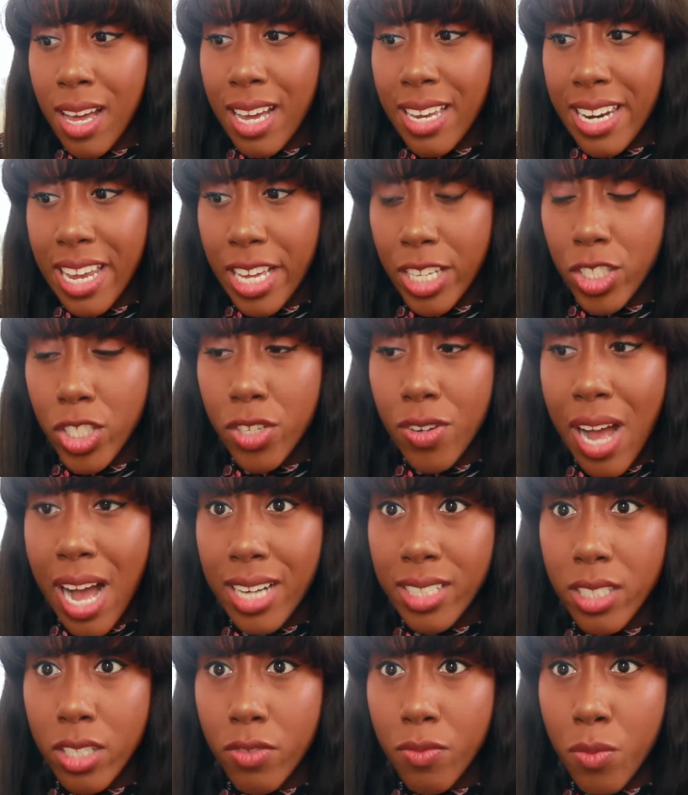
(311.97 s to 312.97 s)
an
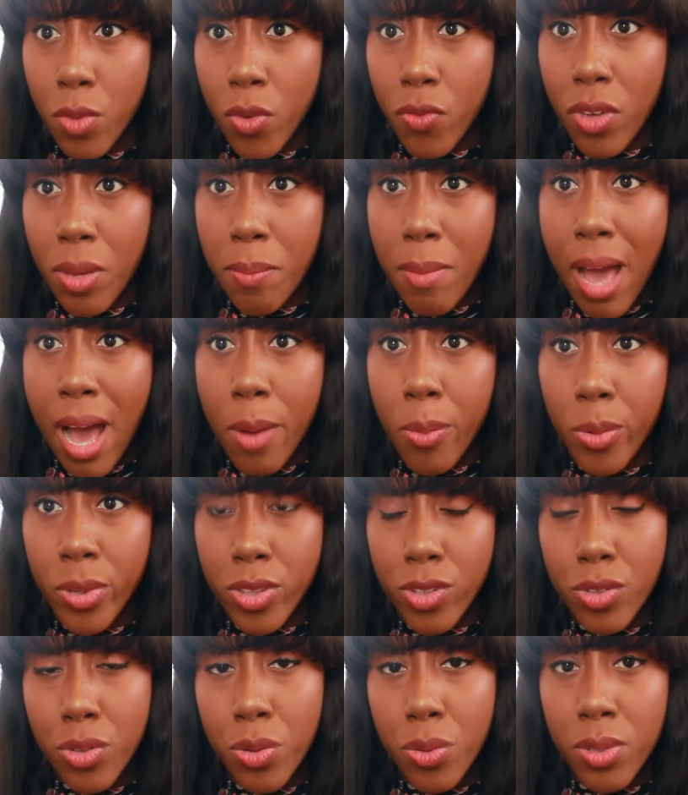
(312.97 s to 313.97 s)
interactive moving map
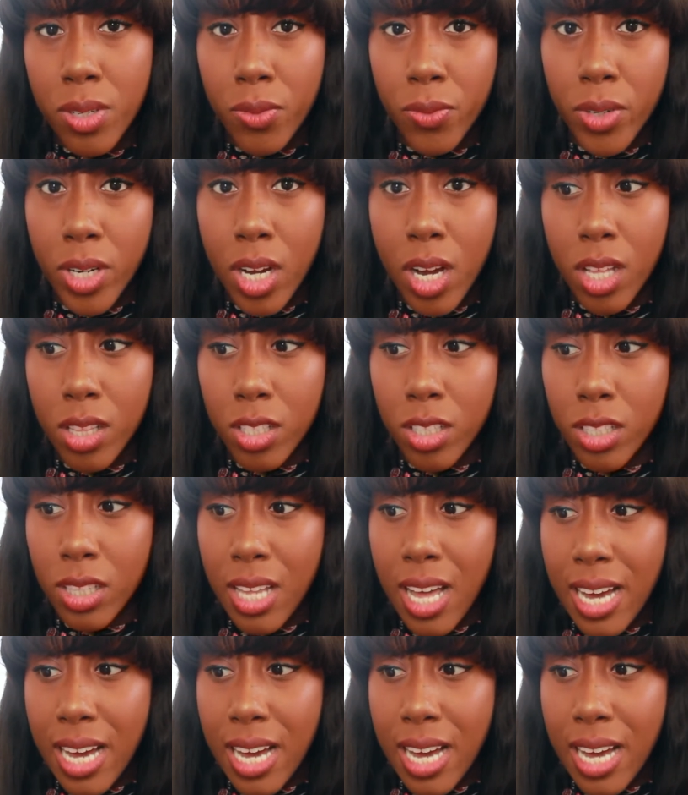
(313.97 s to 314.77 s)
with two different colored